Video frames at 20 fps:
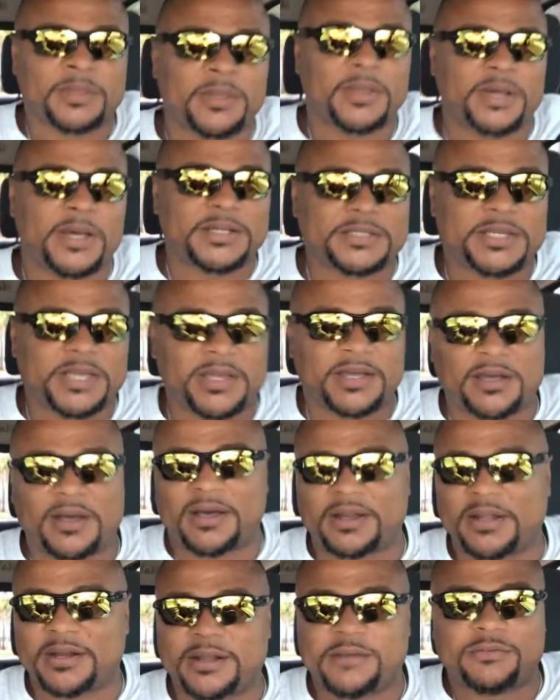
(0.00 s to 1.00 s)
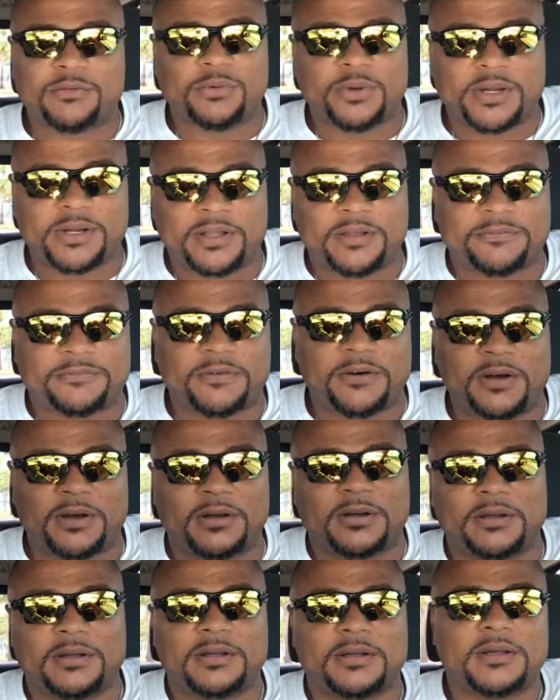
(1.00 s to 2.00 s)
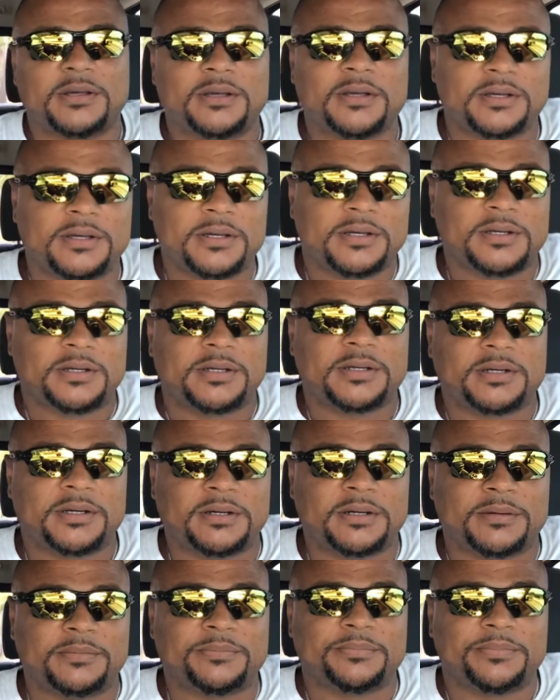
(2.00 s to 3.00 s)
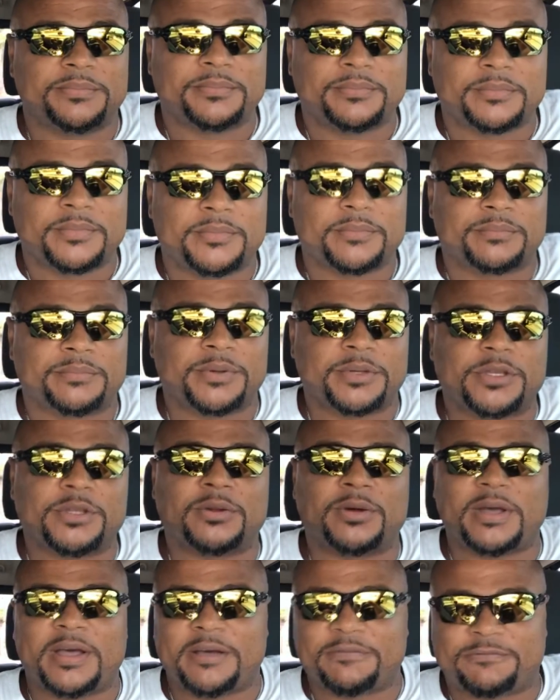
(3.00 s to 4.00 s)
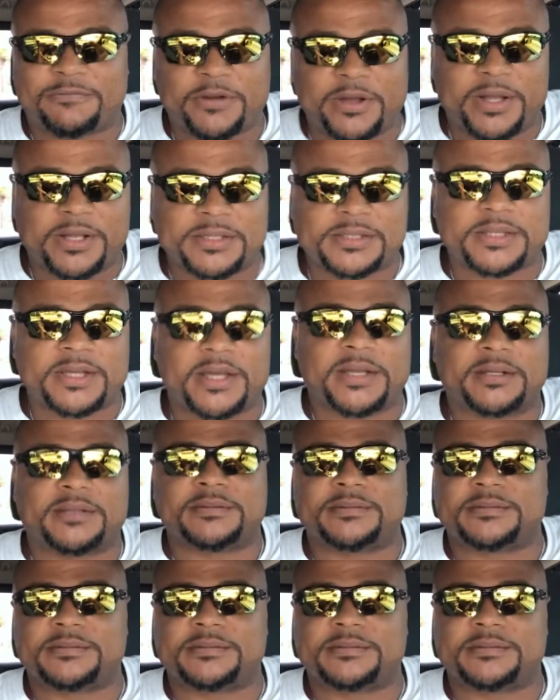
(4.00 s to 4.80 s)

I thank God I never went that far. But I have friends that